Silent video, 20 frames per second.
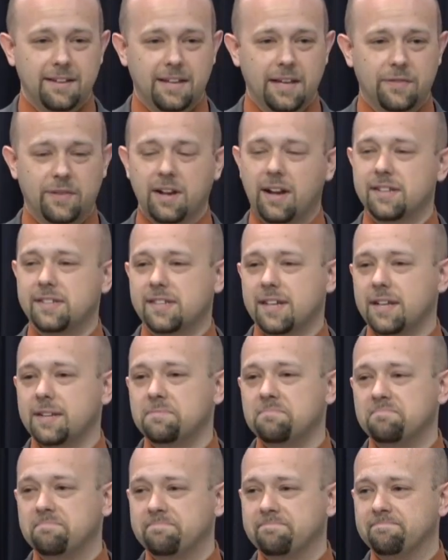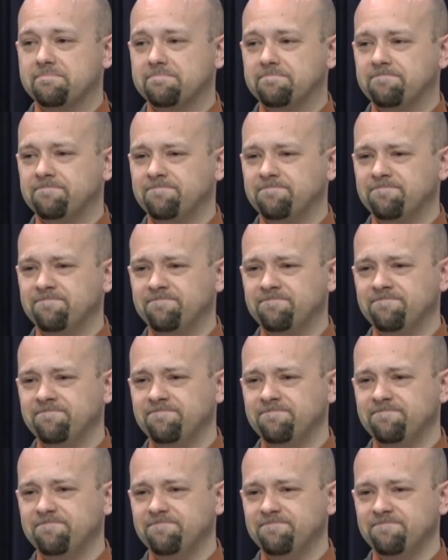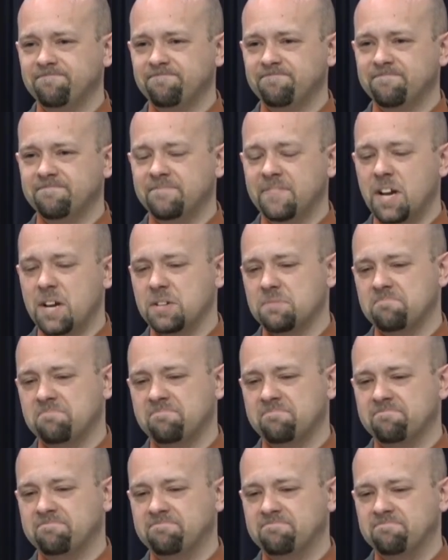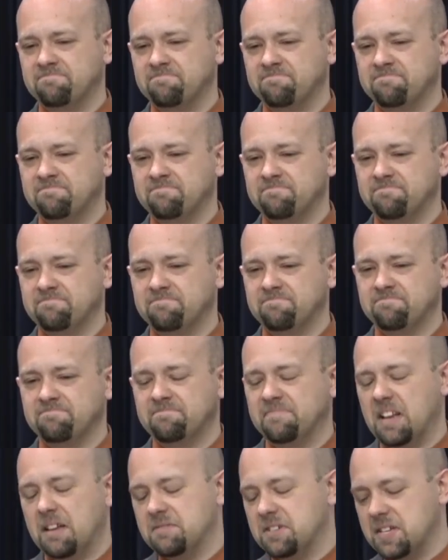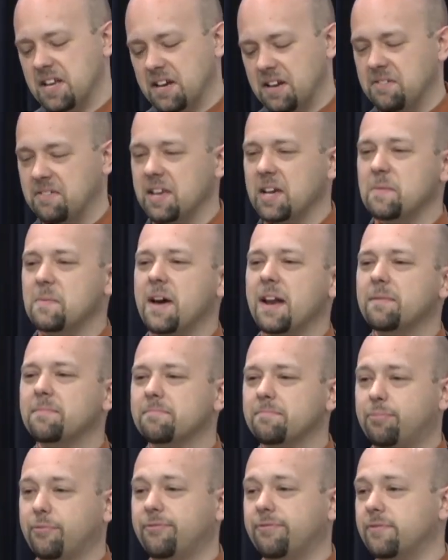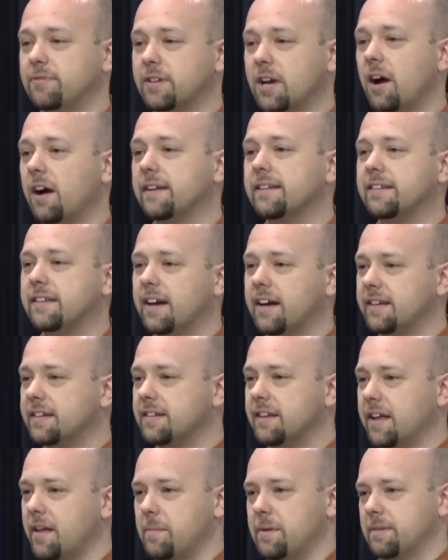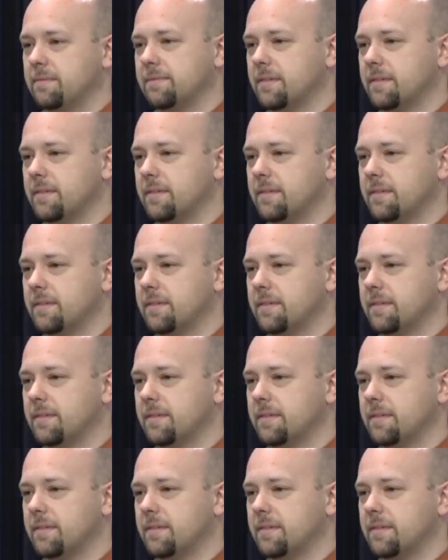If God said, mm, not, no, I'm just not going to think about it, Poof, gone, done, I mean,